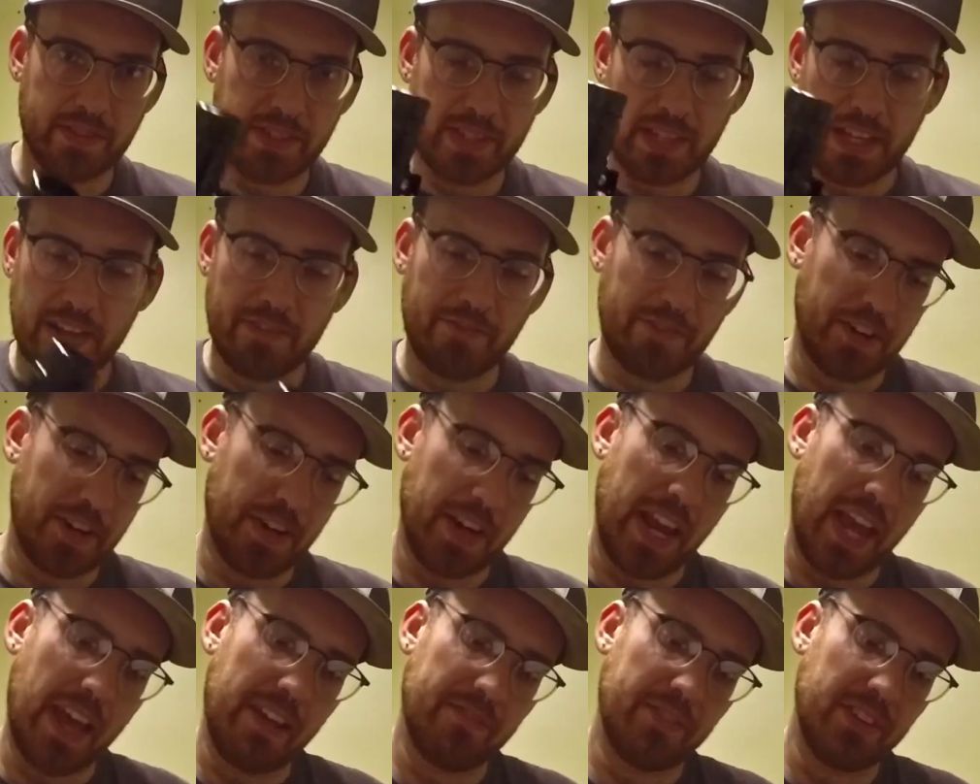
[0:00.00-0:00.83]
It's not
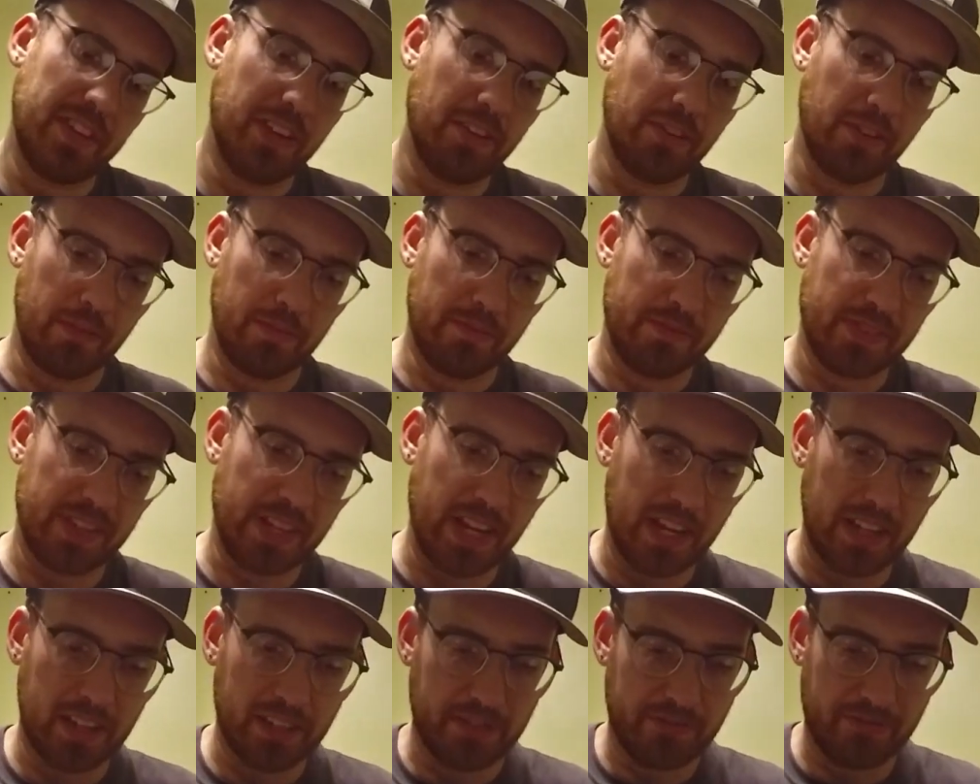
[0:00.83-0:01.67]
very heavy or
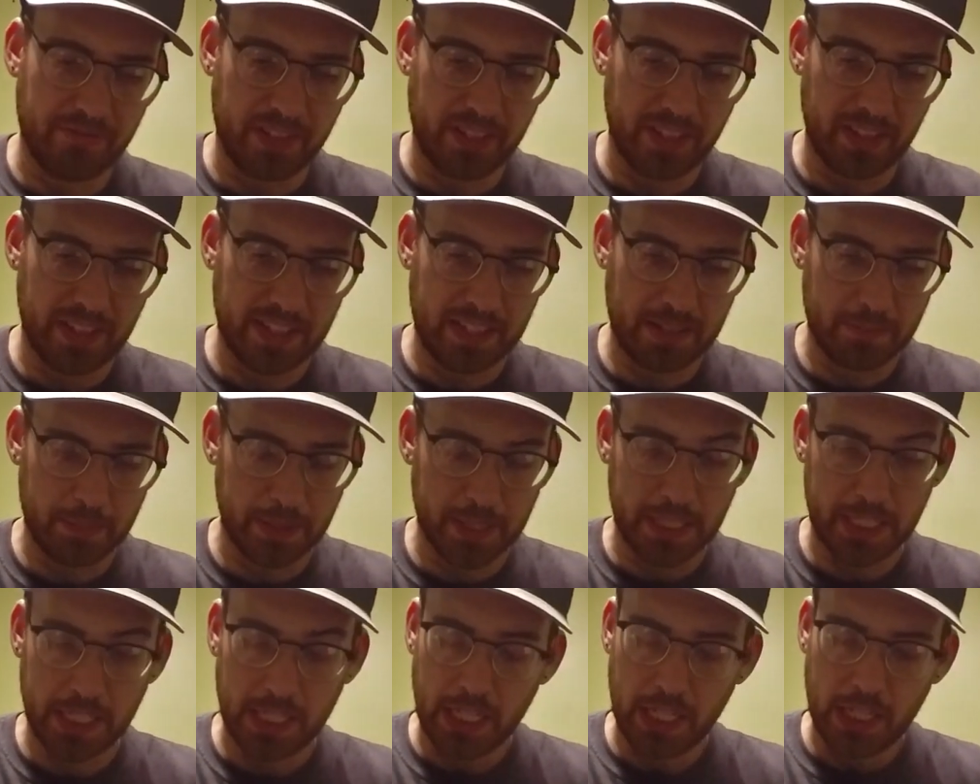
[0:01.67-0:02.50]
solid feeling,
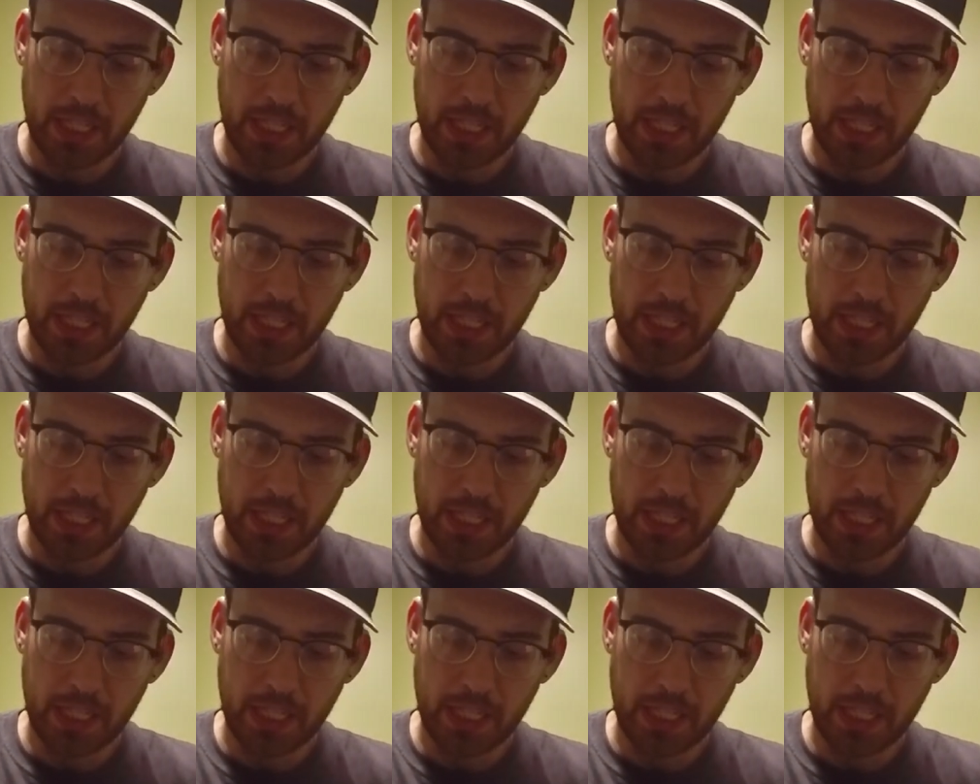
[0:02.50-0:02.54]
but